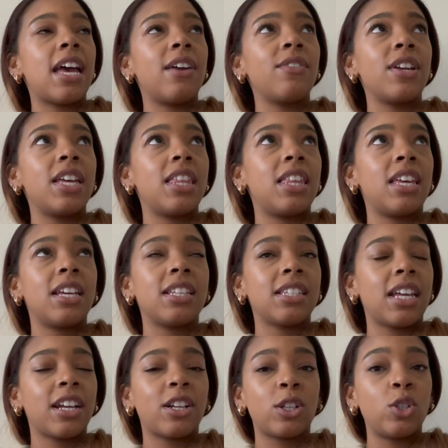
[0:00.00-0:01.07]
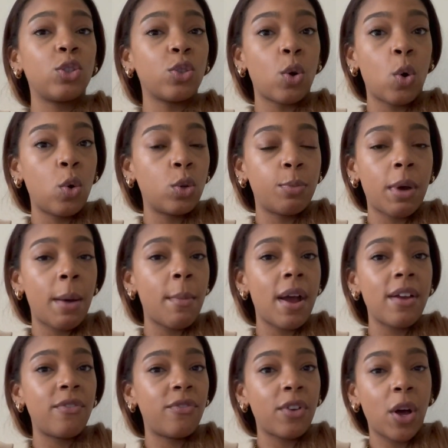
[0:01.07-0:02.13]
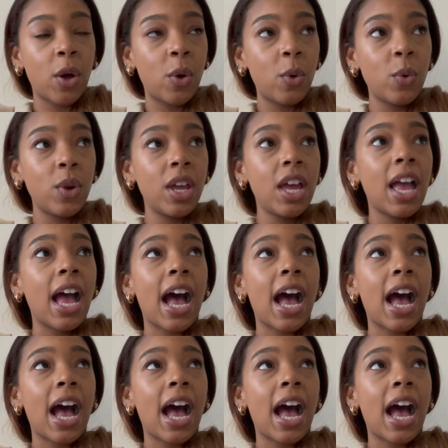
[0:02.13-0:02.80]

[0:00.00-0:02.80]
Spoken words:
Everything is like controlled by my phone.